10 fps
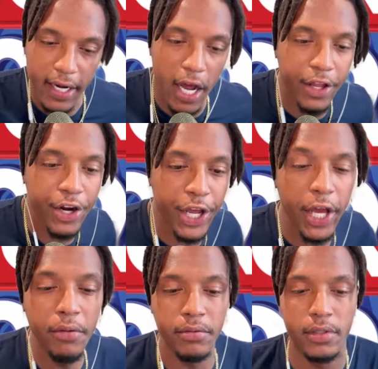other
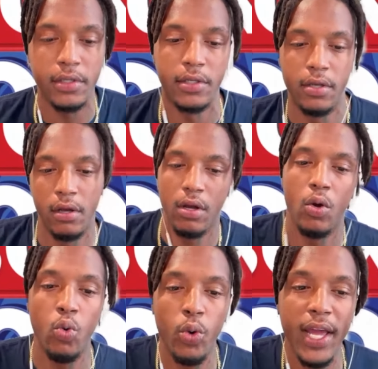news,
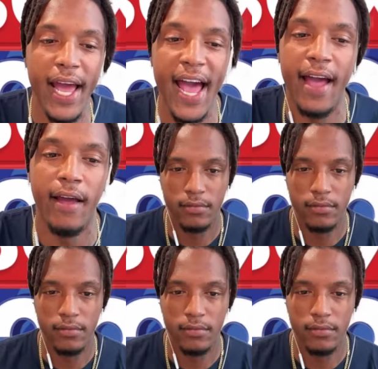we had